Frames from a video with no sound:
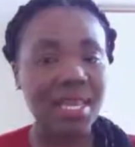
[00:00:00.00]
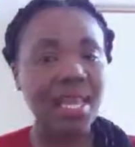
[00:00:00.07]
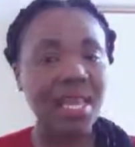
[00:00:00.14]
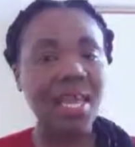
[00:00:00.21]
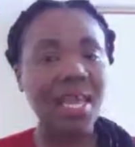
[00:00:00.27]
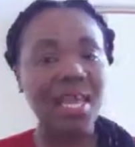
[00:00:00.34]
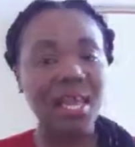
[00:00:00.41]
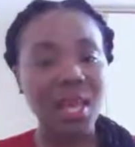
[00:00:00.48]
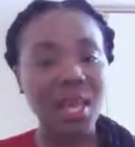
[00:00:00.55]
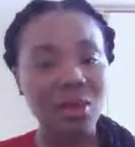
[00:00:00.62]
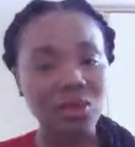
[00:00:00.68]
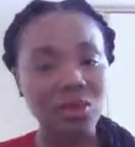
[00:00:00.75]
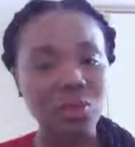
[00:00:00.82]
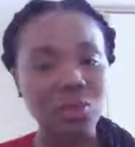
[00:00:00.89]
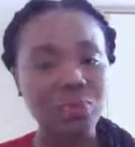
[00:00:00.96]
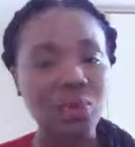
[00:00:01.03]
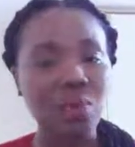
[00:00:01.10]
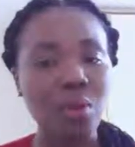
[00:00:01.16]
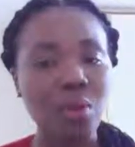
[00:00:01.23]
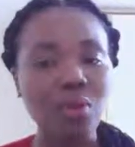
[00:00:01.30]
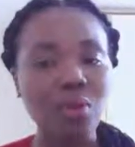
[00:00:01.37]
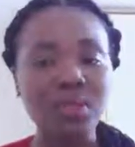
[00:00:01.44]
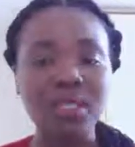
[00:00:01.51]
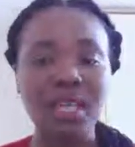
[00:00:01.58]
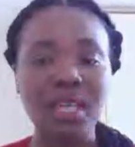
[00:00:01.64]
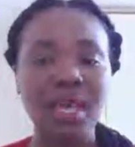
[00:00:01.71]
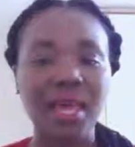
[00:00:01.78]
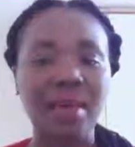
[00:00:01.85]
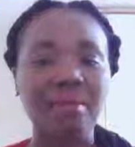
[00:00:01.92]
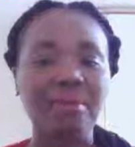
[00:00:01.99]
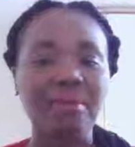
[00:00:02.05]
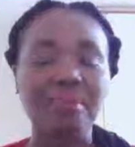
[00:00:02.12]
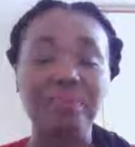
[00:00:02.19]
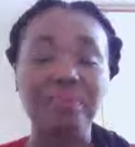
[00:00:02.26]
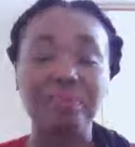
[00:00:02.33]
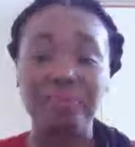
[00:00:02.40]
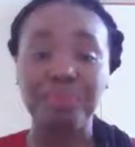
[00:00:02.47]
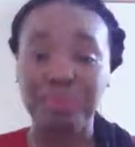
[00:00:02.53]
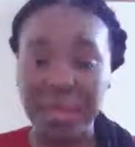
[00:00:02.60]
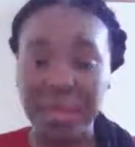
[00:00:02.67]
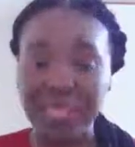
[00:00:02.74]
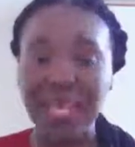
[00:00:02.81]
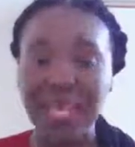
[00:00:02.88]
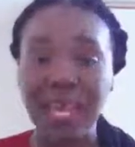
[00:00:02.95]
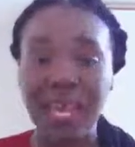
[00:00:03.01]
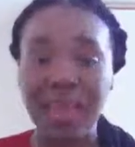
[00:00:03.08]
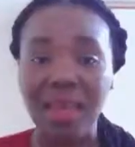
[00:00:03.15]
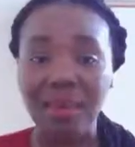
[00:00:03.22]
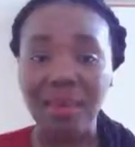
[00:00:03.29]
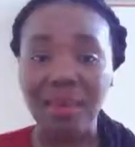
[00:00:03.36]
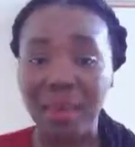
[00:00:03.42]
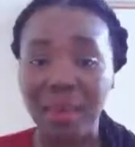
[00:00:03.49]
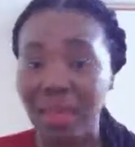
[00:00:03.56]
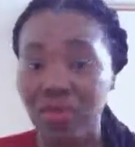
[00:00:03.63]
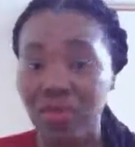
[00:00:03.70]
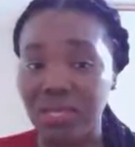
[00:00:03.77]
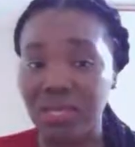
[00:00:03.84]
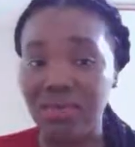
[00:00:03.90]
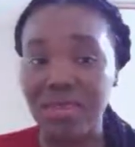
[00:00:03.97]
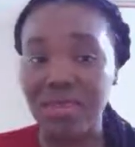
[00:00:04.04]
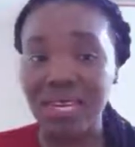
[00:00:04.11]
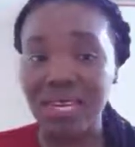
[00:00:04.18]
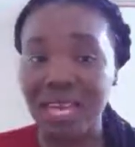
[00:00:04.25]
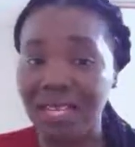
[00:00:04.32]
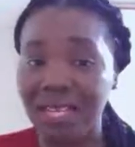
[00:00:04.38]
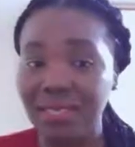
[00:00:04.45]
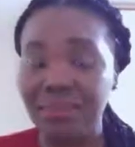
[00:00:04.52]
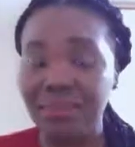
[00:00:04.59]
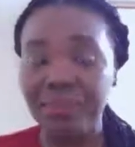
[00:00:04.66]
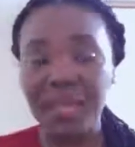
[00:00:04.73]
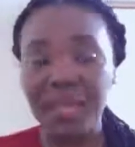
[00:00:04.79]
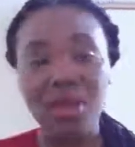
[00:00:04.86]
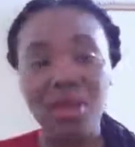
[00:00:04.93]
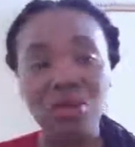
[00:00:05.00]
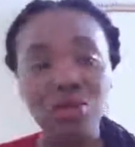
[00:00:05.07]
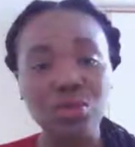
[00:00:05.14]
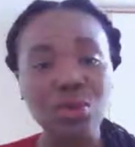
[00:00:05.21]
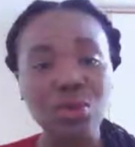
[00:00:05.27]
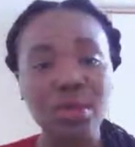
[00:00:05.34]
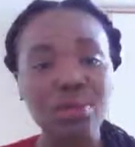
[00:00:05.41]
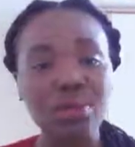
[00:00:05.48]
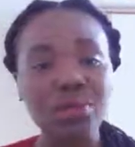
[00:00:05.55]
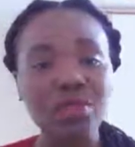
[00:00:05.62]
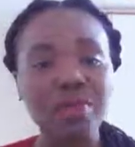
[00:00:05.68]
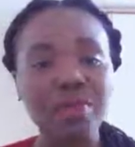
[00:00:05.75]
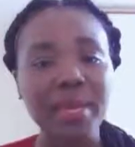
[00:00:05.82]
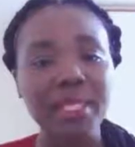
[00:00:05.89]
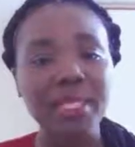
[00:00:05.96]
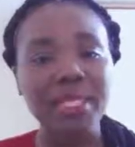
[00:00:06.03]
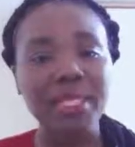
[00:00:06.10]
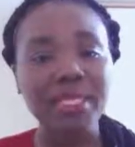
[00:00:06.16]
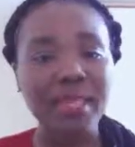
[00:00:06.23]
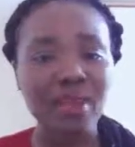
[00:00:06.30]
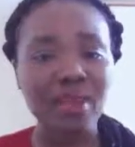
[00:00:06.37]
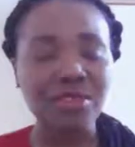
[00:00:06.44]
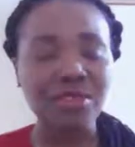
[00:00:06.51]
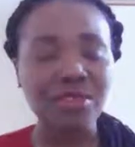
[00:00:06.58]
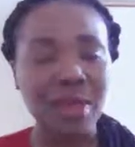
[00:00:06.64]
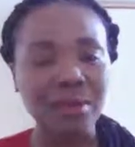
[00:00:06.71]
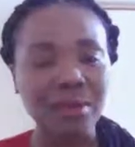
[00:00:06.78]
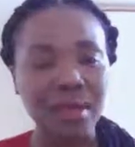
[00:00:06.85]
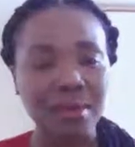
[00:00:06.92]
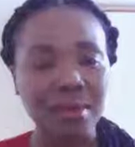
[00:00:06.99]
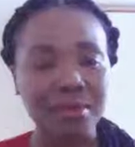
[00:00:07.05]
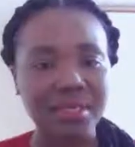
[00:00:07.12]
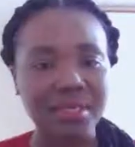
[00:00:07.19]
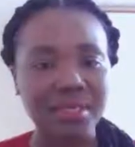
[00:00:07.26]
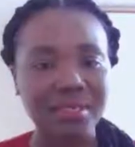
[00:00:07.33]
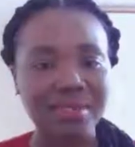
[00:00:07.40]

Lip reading: It helps to promote better care by the receiving nurse and also improve patient health outcomes.